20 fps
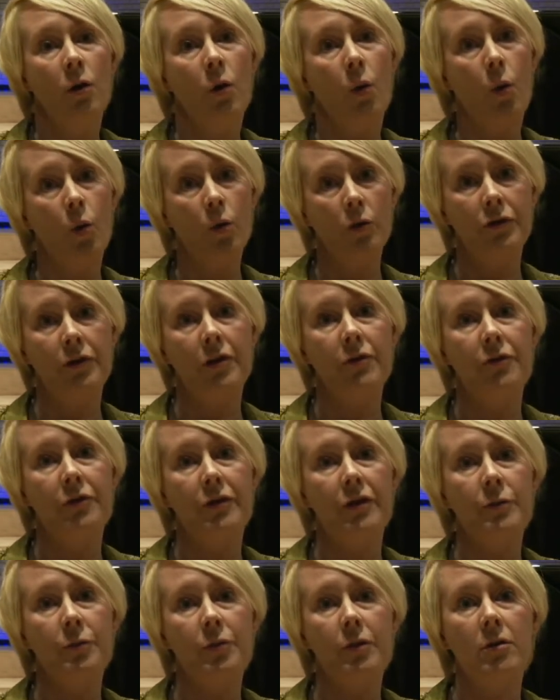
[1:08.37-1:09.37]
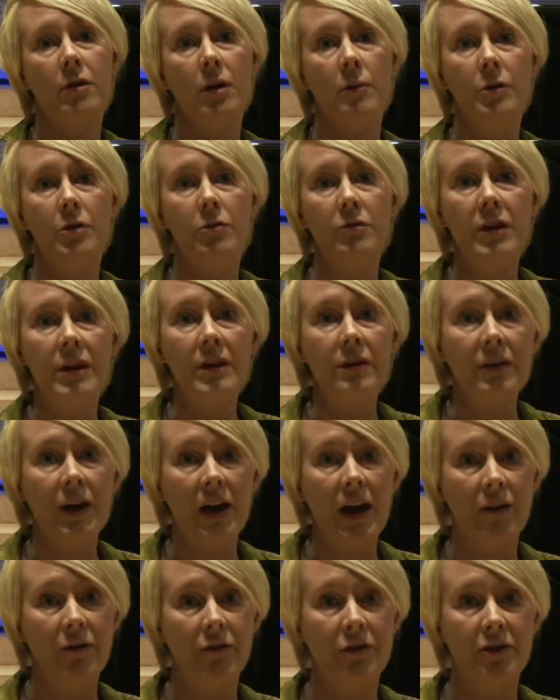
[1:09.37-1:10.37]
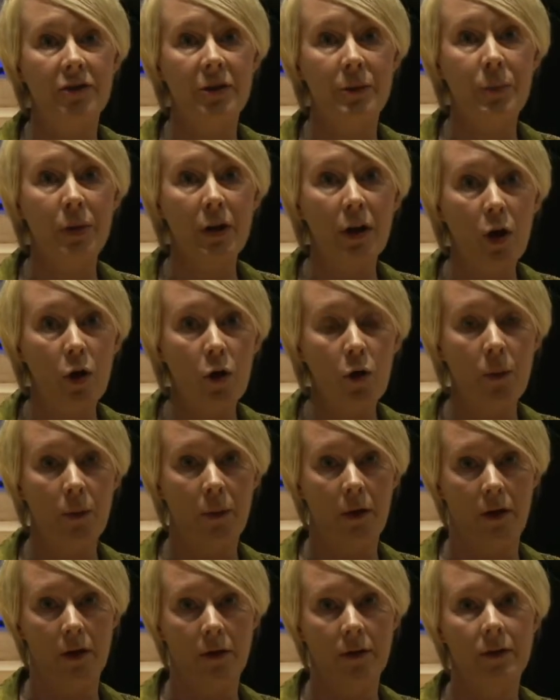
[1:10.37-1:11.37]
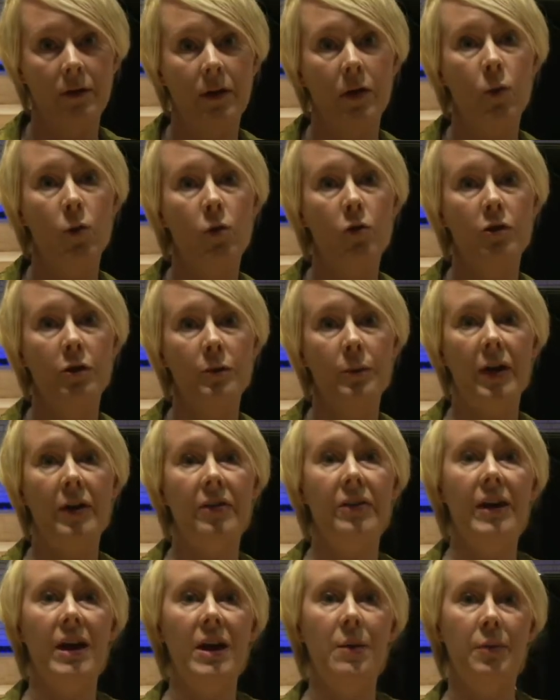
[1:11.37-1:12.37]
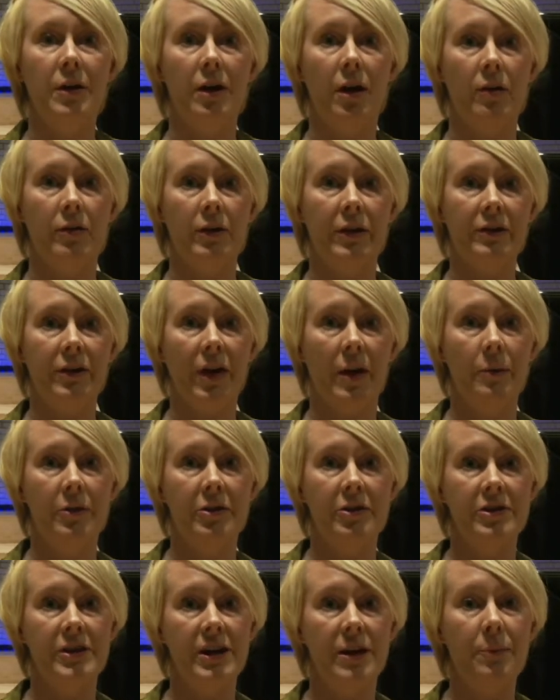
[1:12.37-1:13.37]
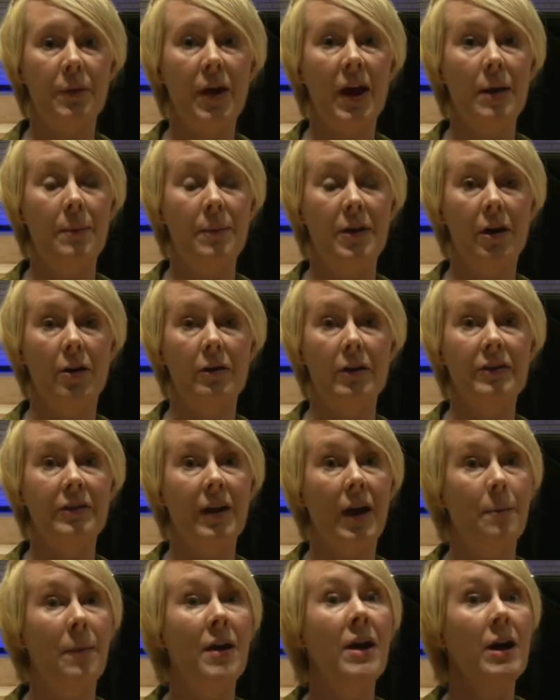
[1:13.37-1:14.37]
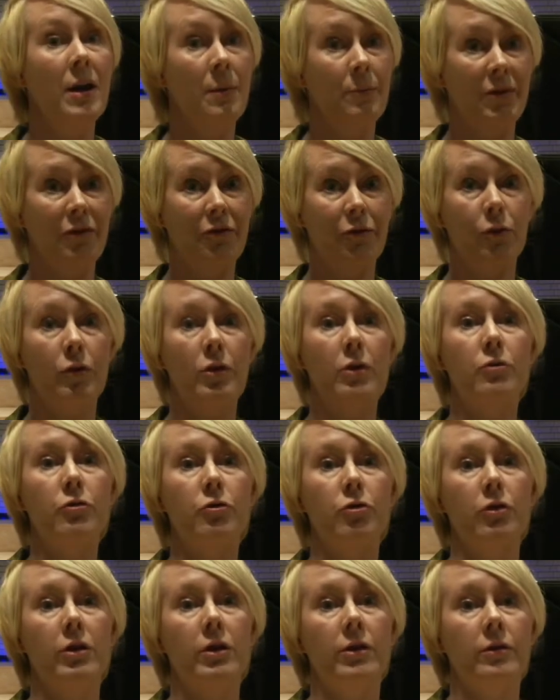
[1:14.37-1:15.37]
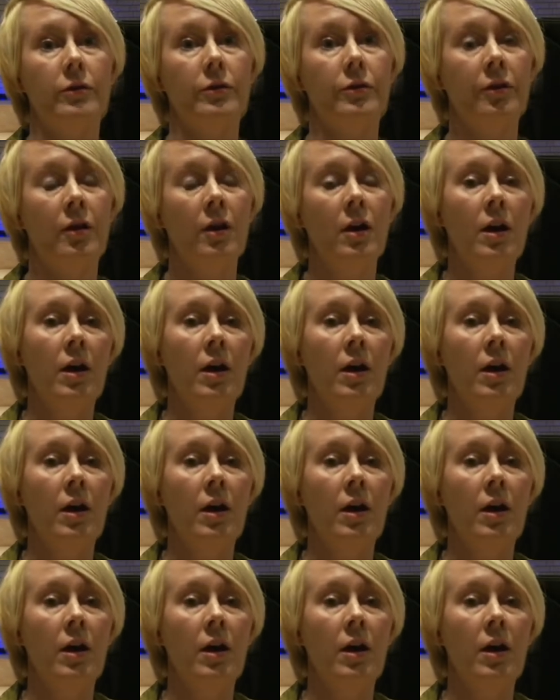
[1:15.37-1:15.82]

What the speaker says: Also for this programme, you need to have the diploma awarded by the ABRSM, the DIP ABRSM, before you join us.